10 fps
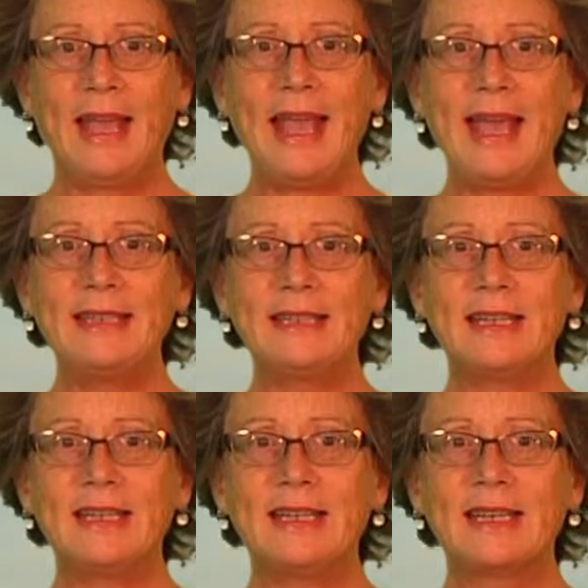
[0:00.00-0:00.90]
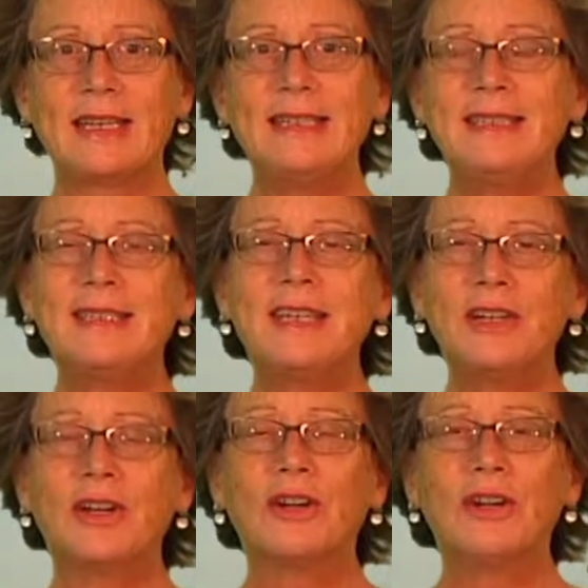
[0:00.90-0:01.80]
And
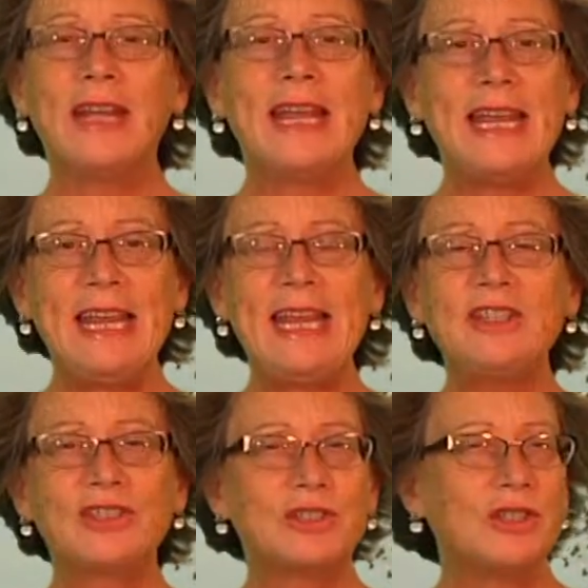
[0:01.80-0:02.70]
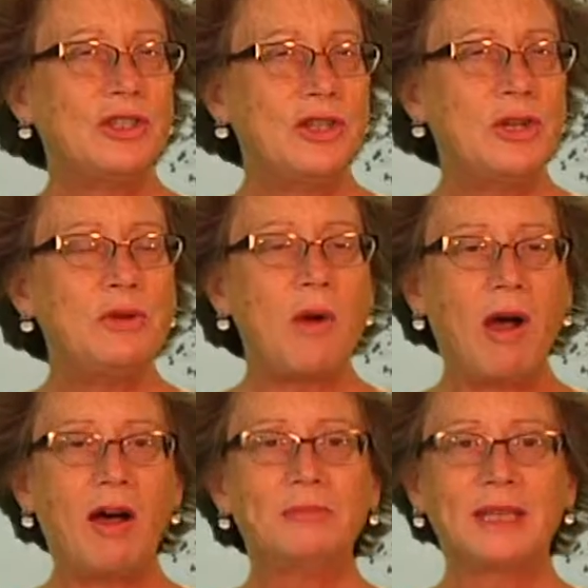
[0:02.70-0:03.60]
consider each new
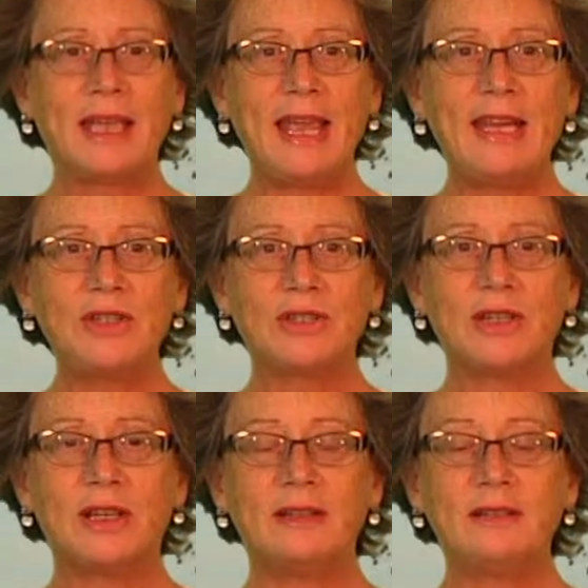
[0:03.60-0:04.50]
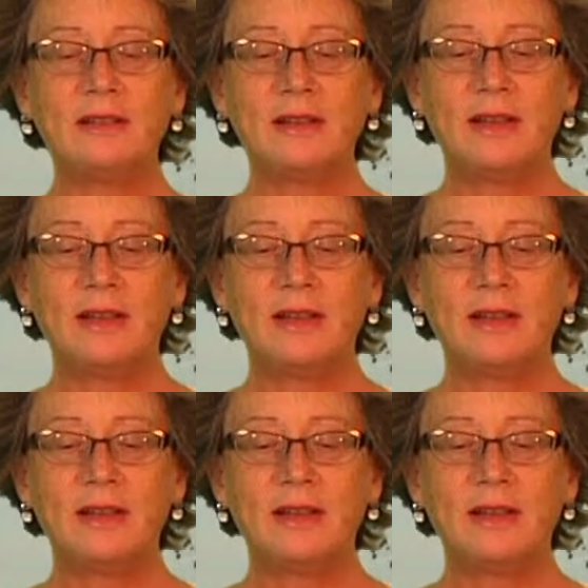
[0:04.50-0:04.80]
obligation